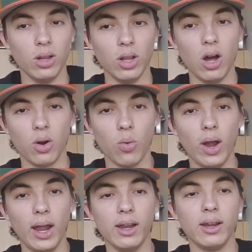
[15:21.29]
a long
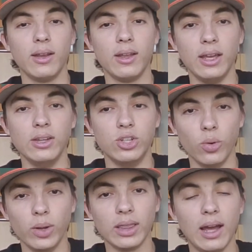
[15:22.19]
way in
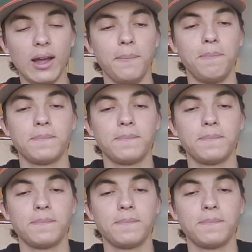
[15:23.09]
doing that.